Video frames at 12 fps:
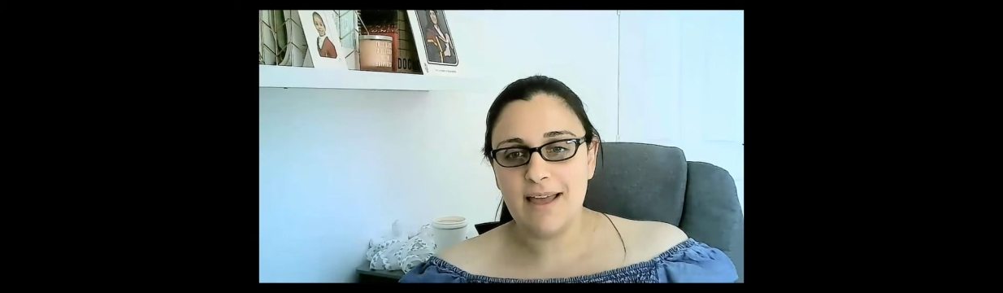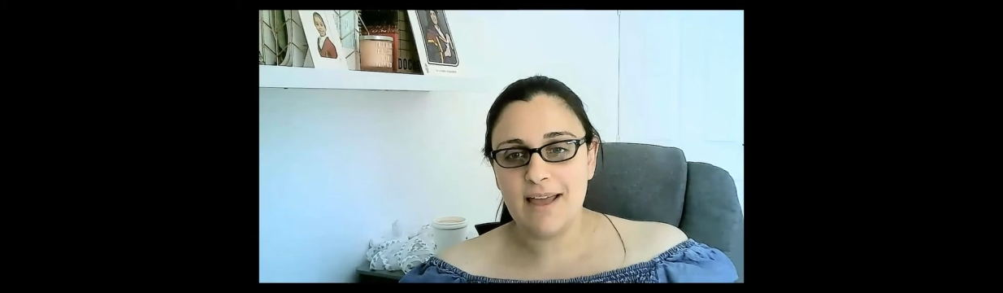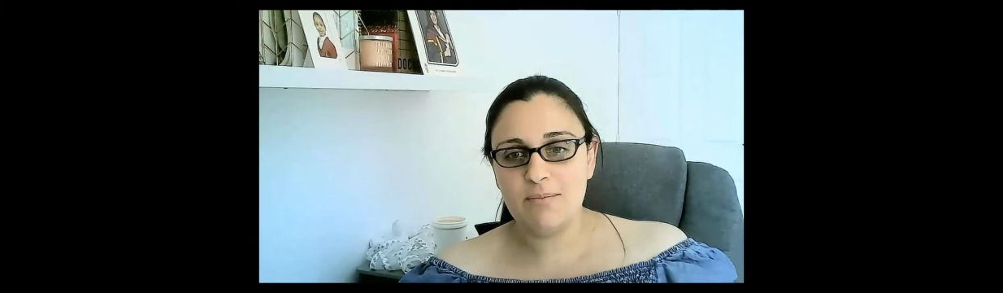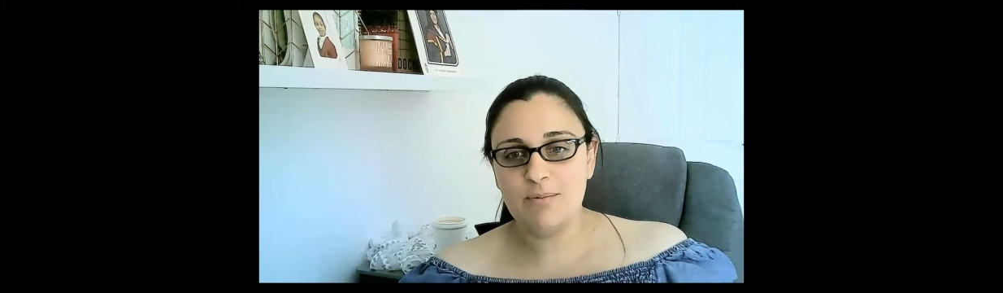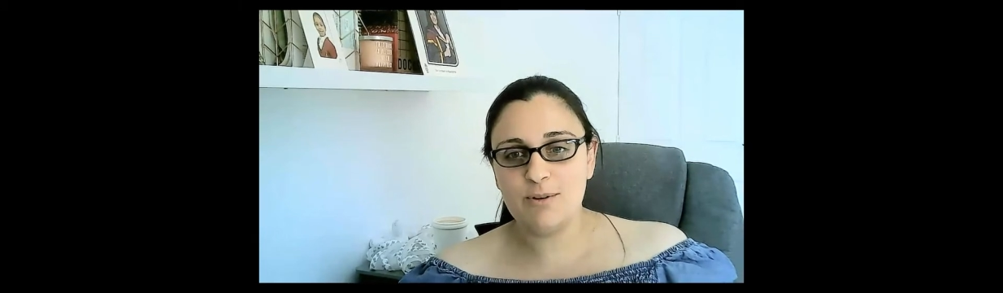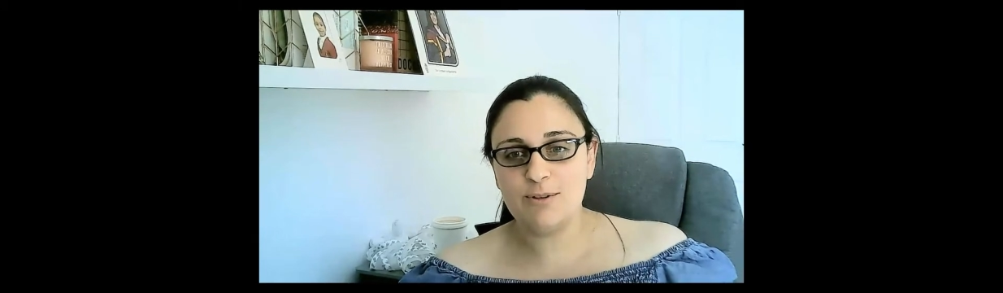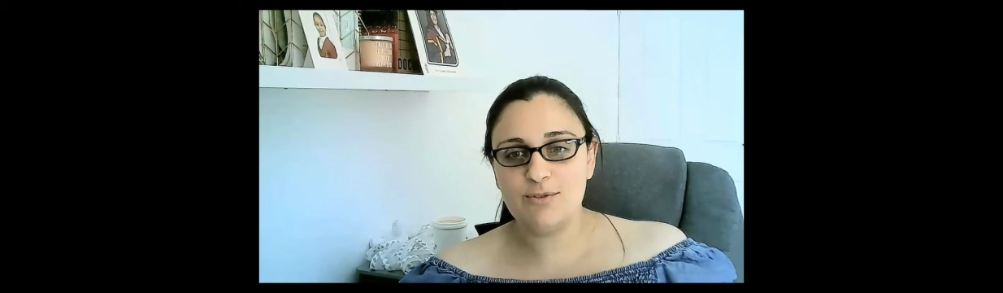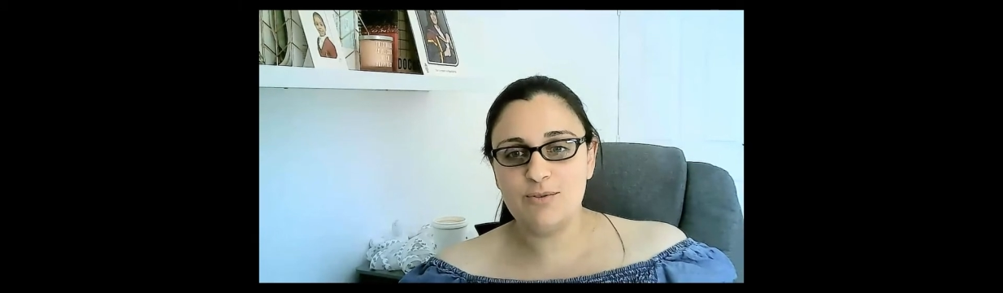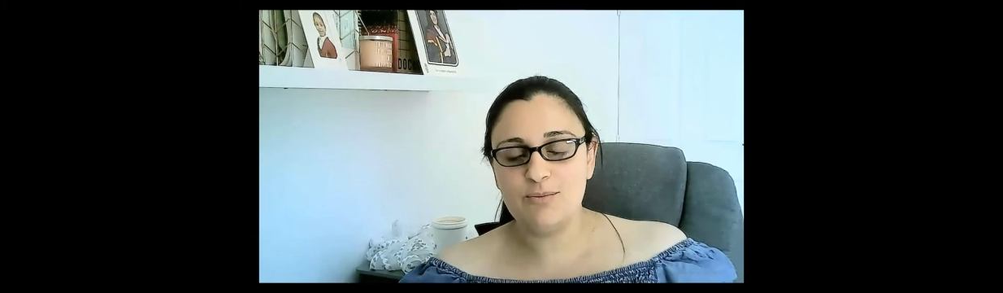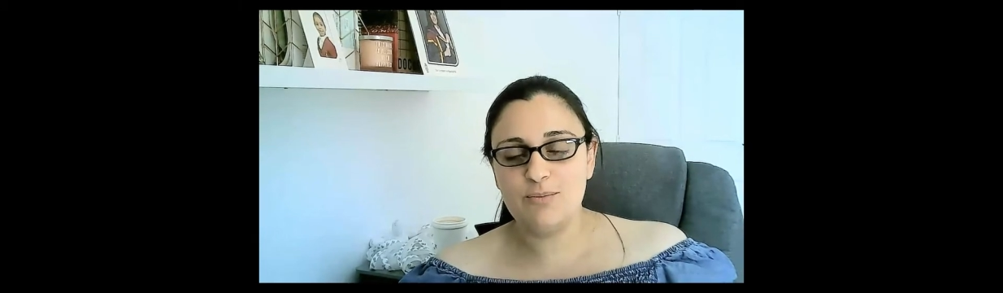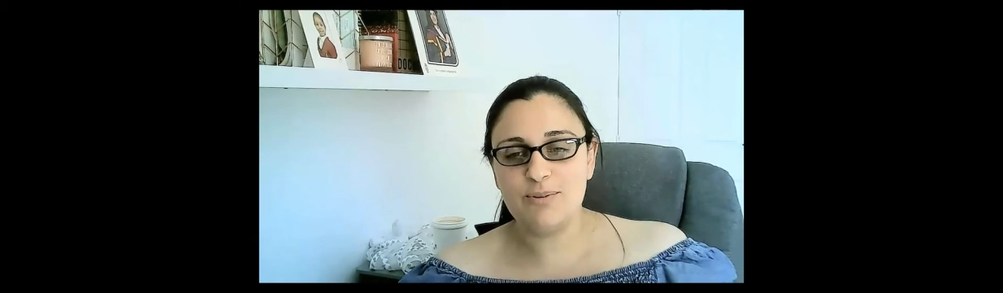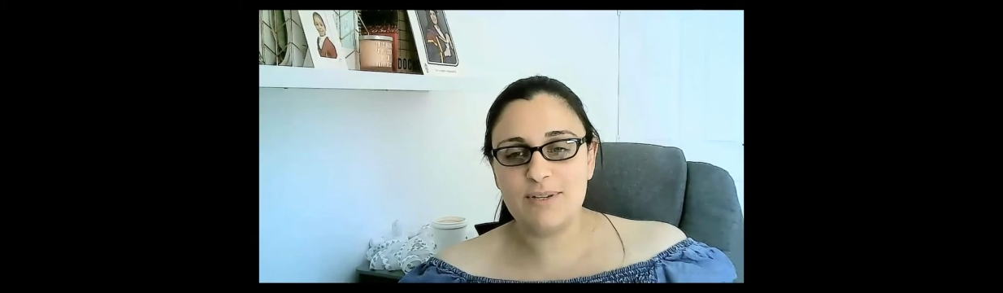able
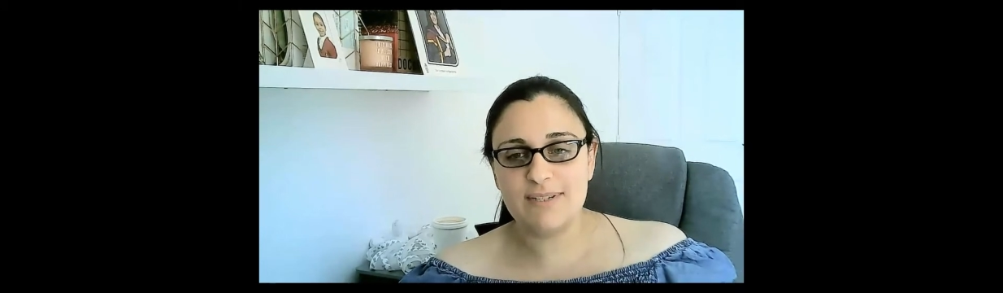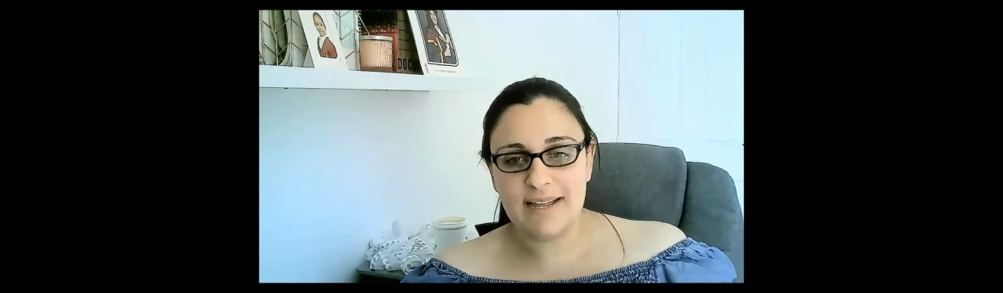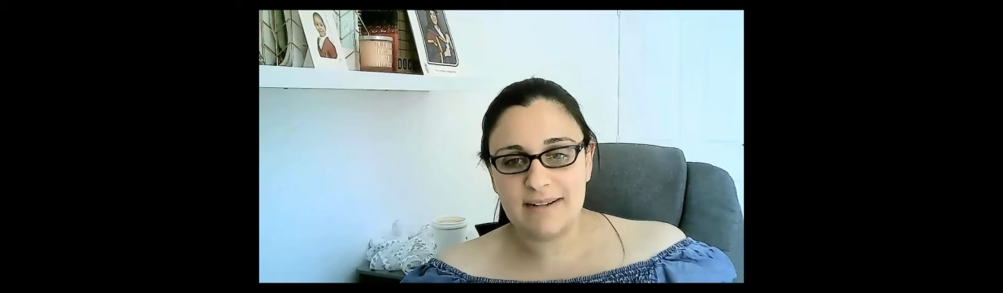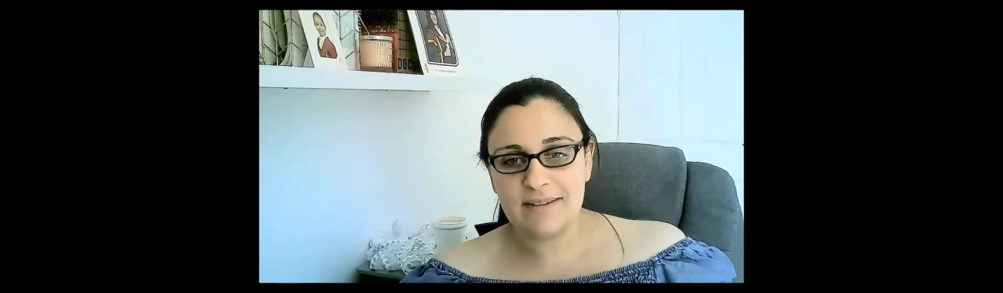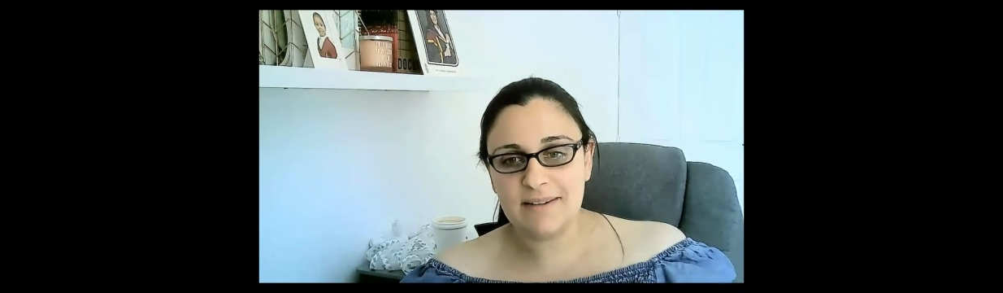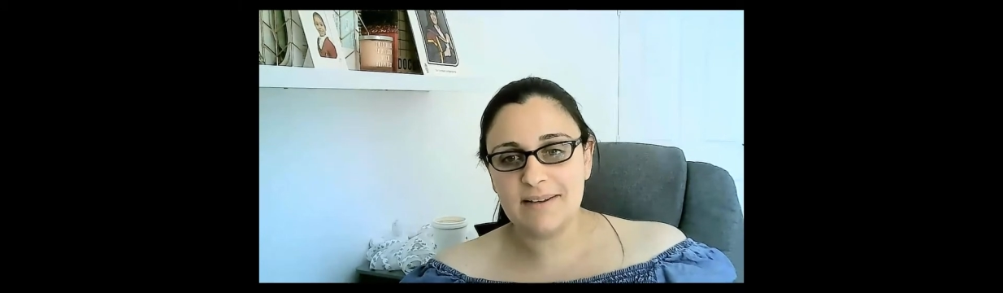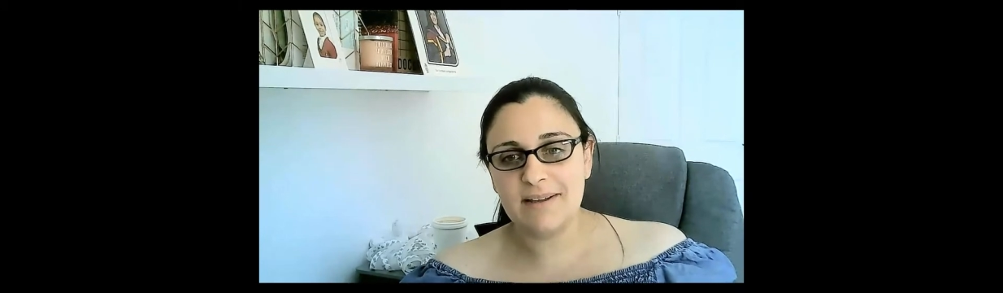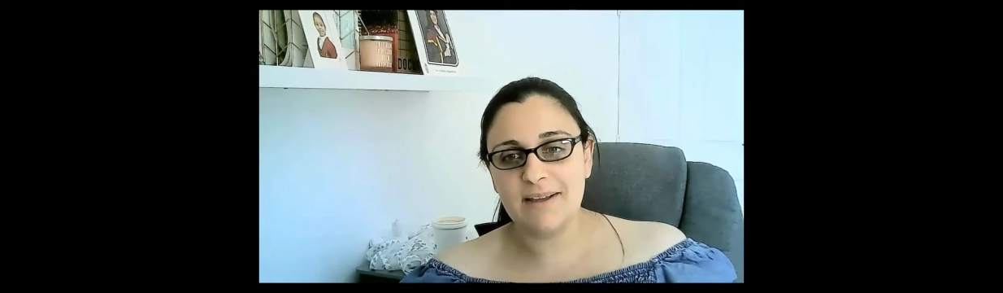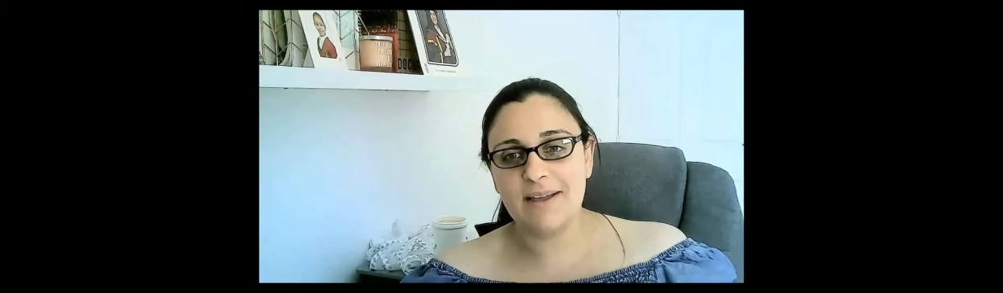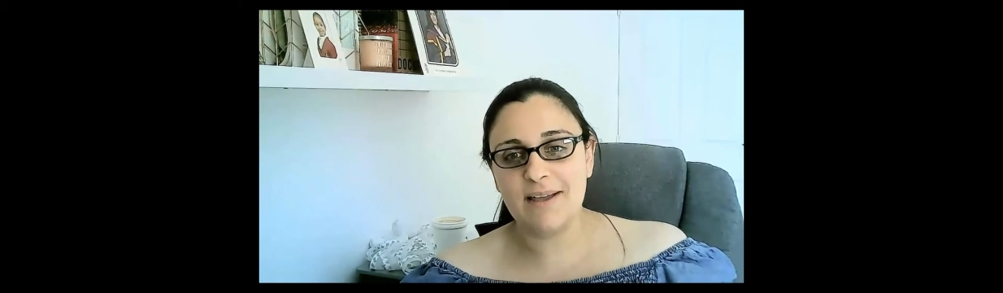to present